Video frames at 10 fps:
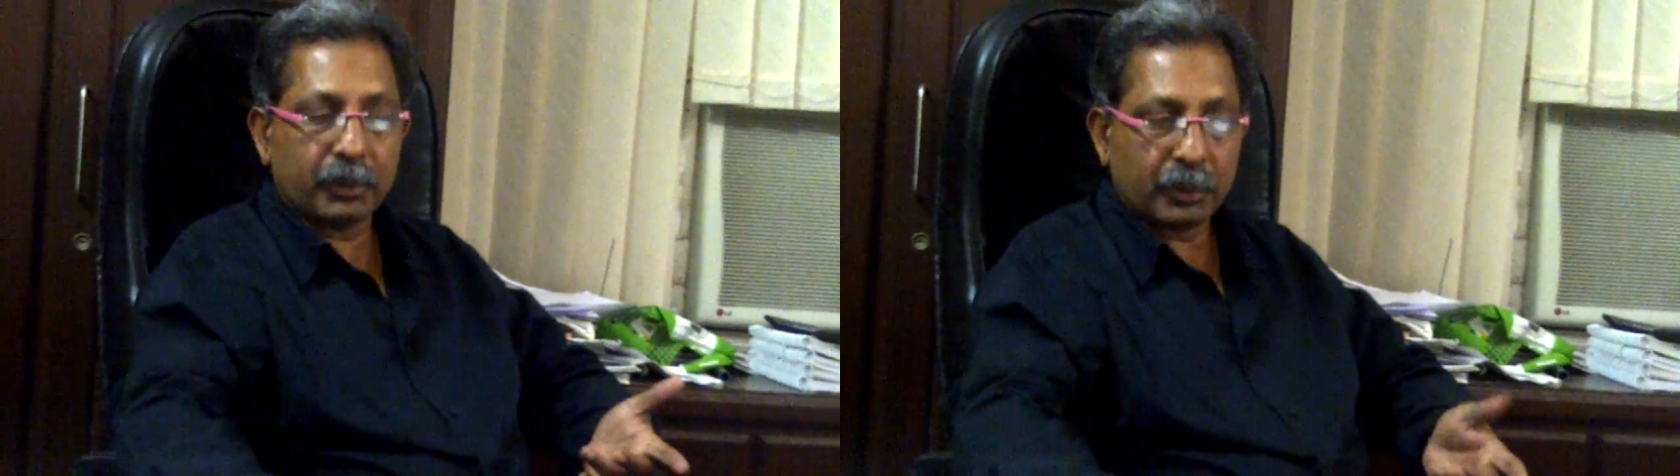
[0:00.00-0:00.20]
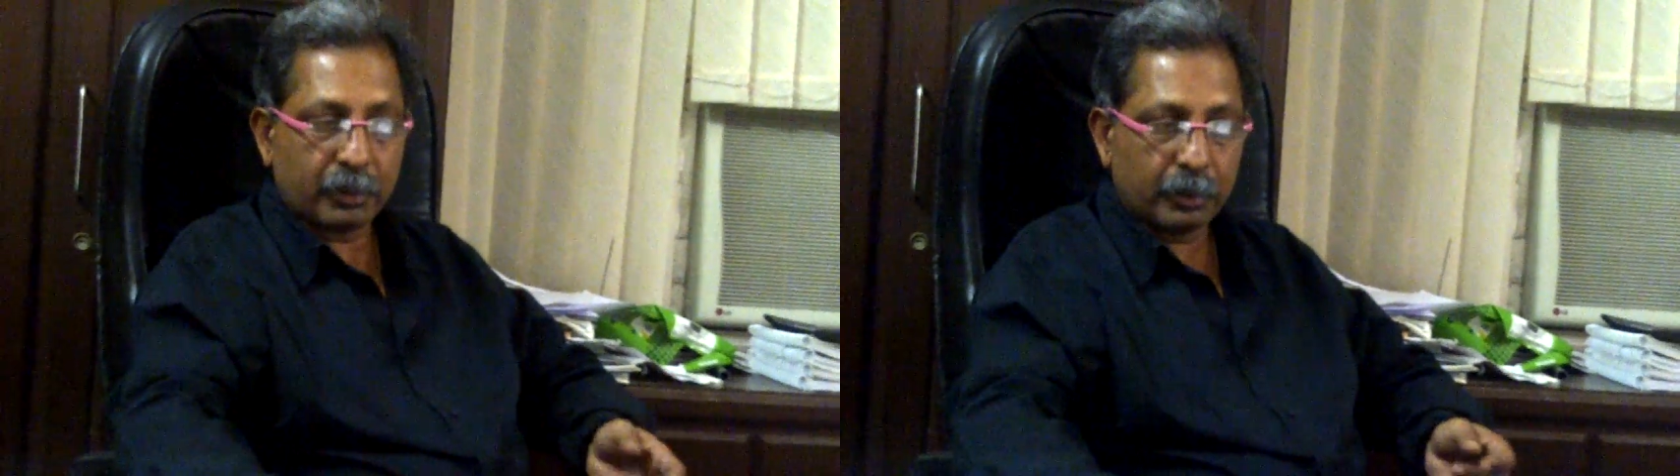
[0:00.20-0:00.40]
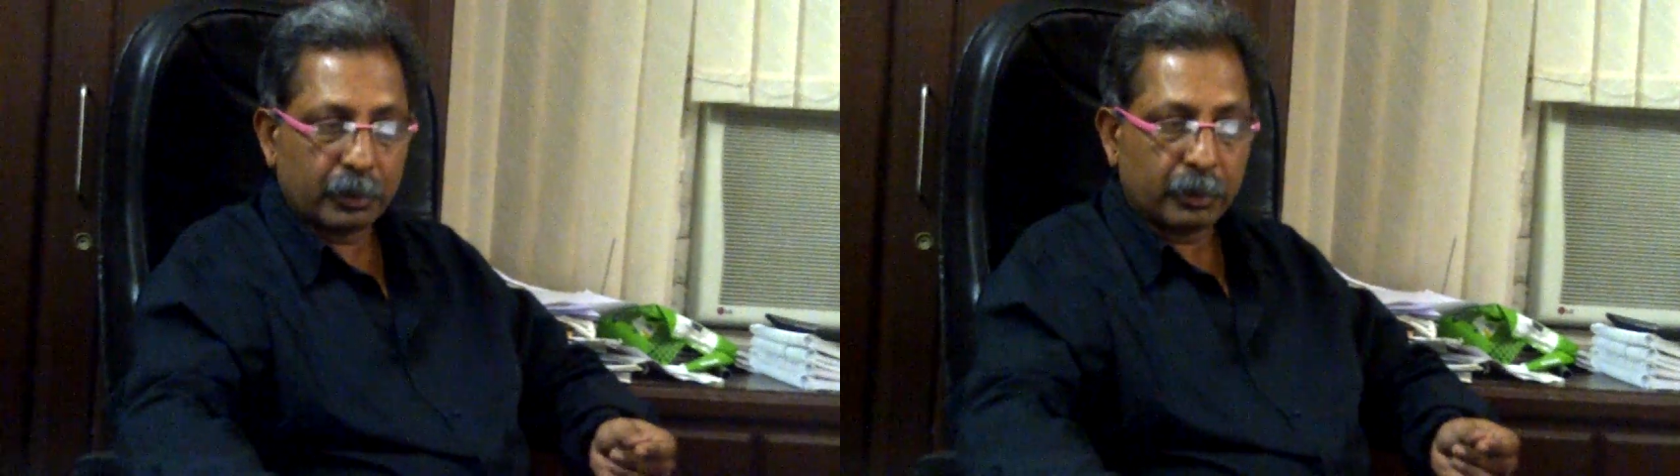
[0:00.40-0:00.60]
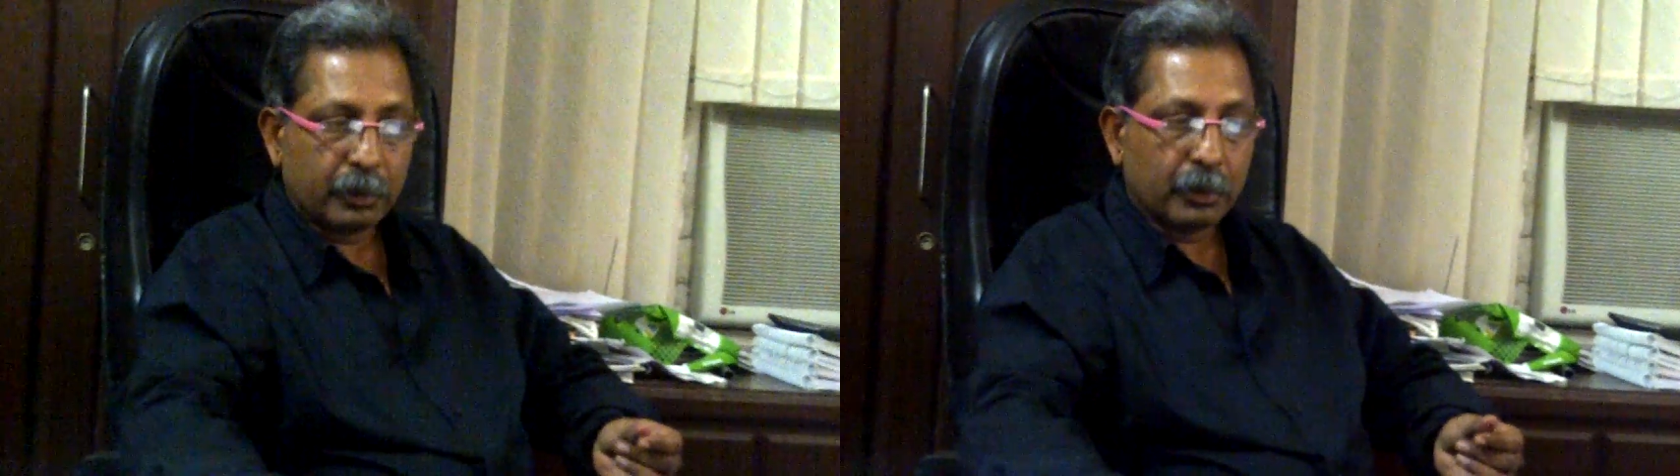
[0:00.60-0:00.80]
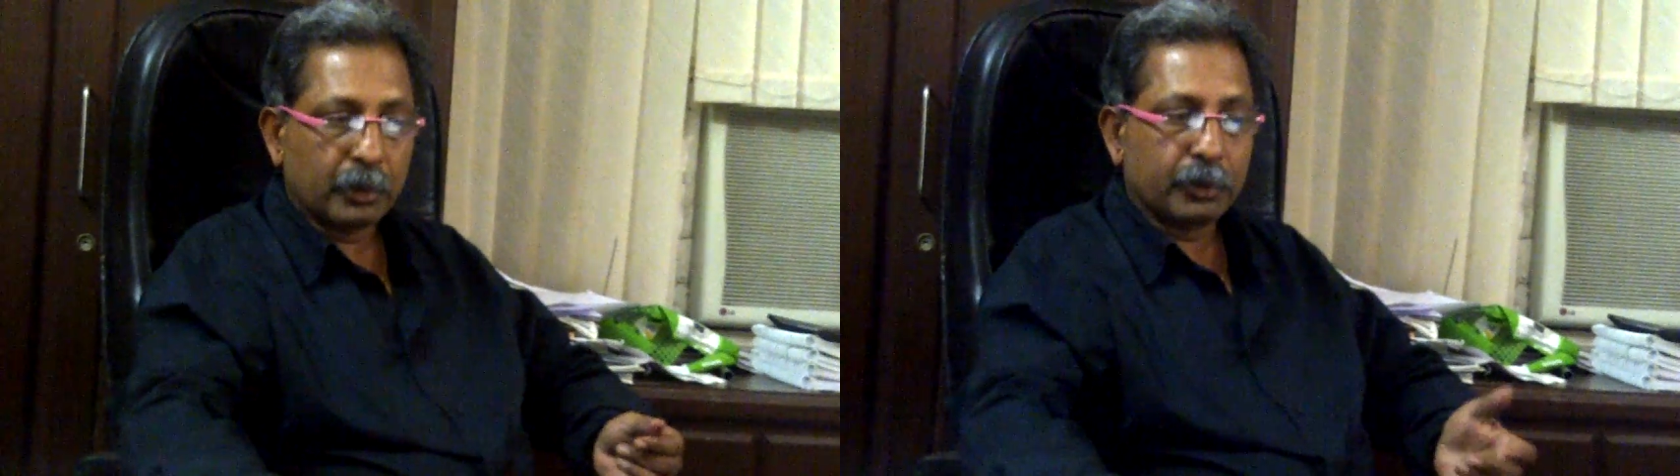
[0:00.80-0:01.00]
the
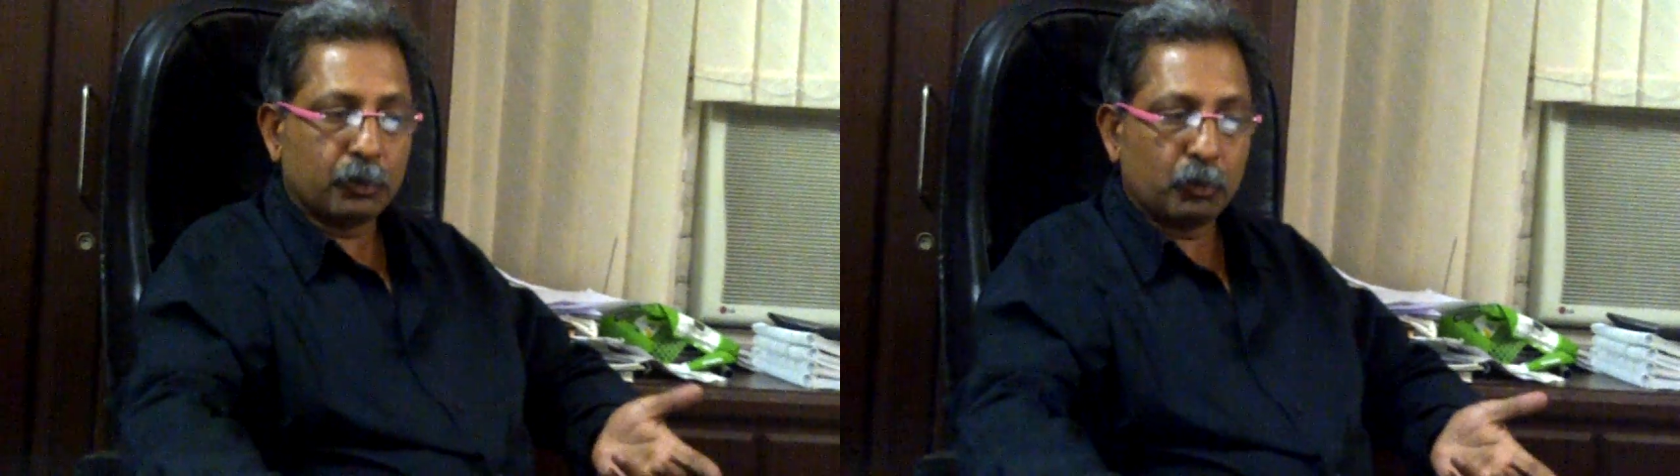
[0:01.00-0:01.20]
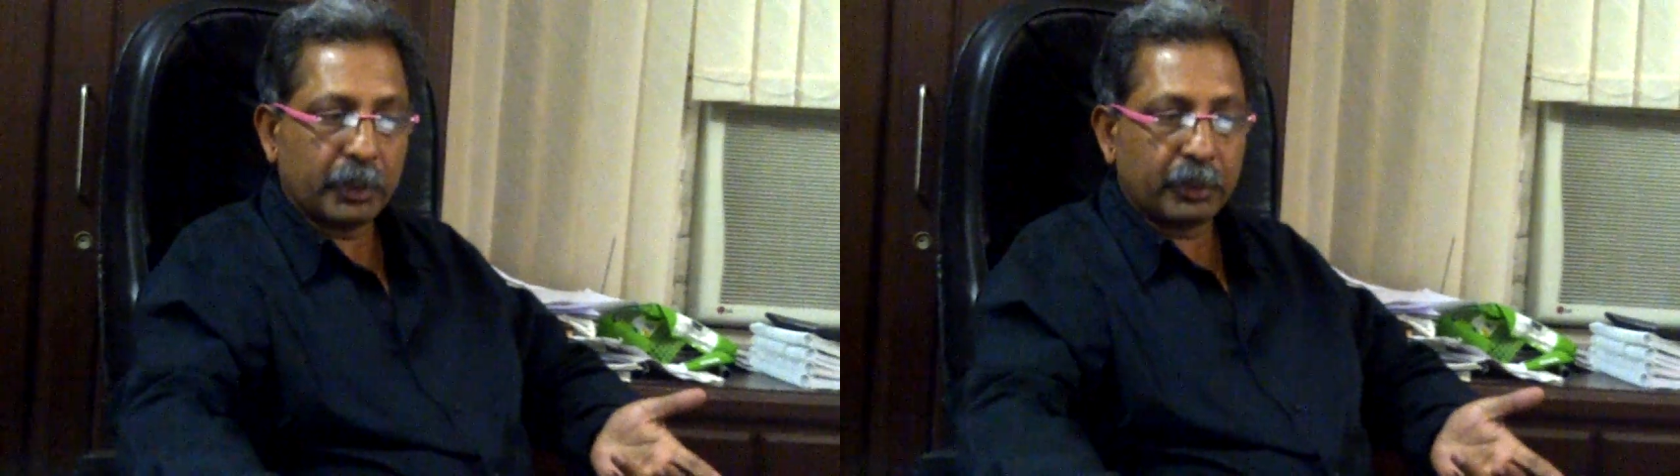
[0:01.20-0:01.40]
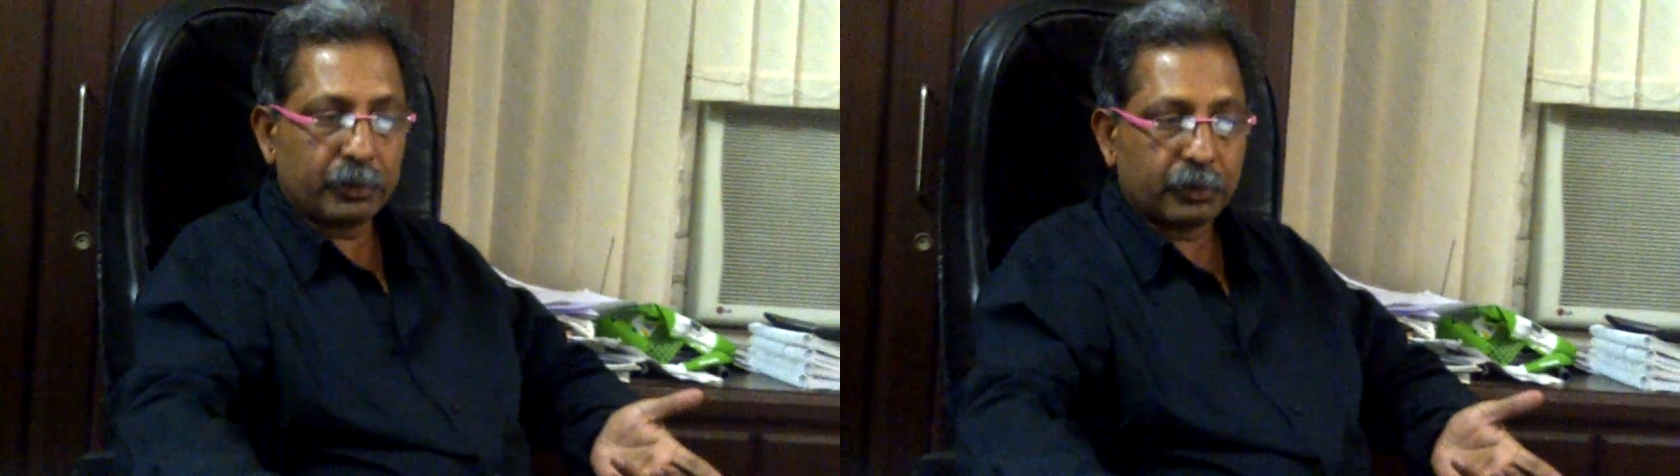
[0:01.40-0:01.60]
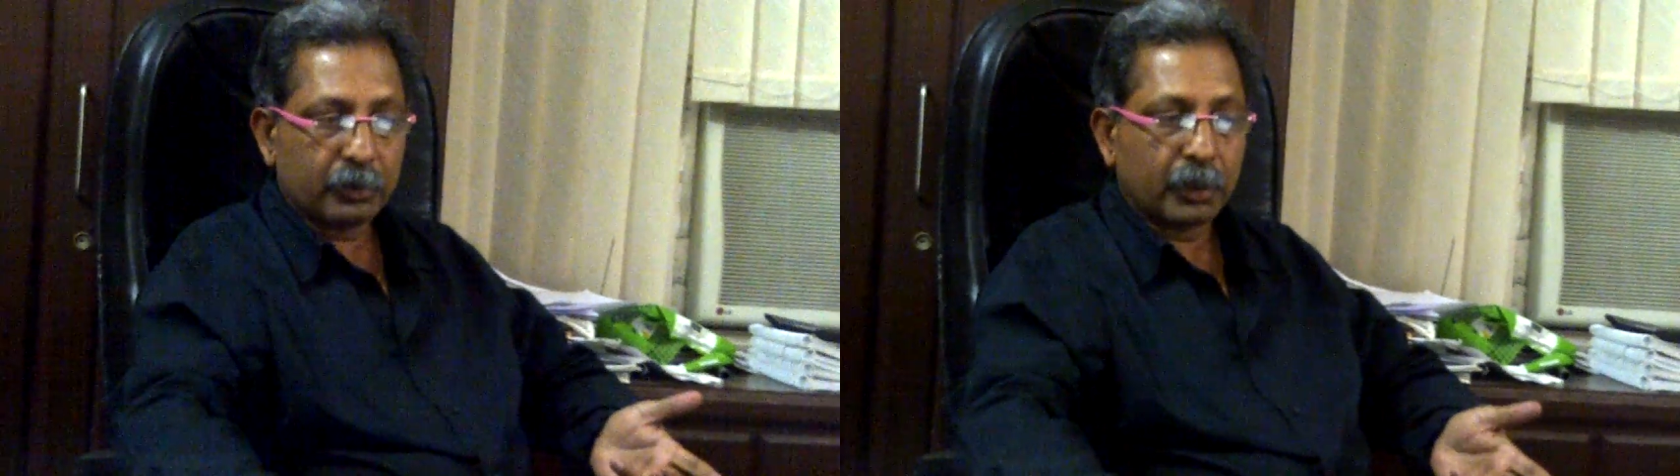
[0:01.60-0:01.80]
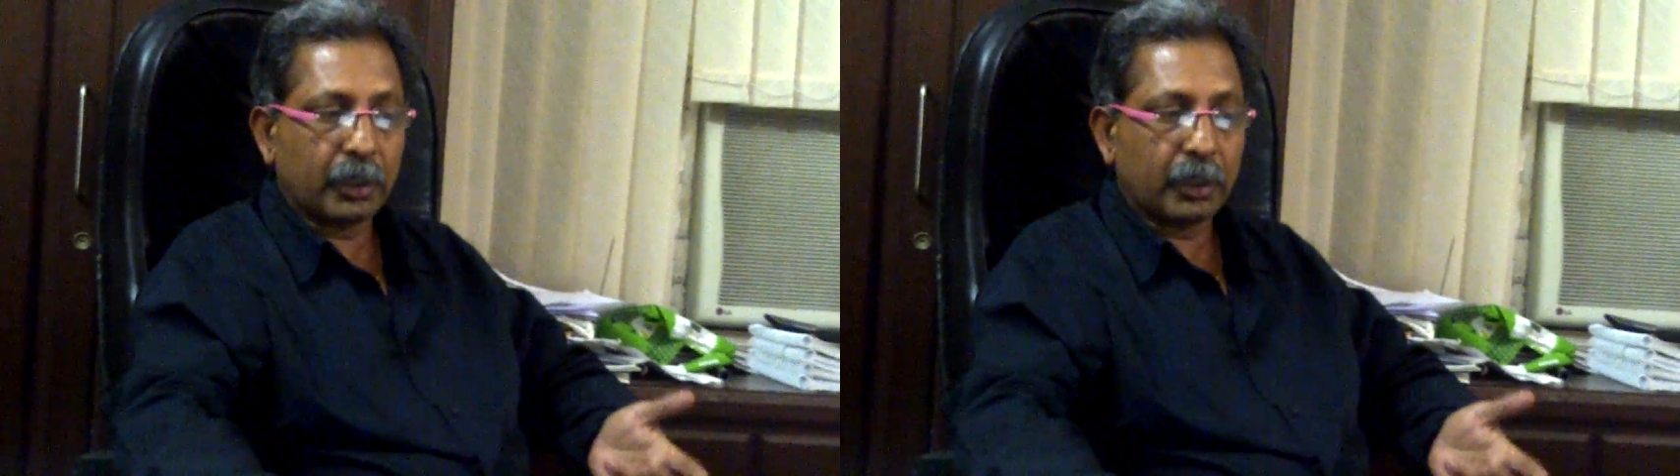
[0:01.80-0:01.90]
students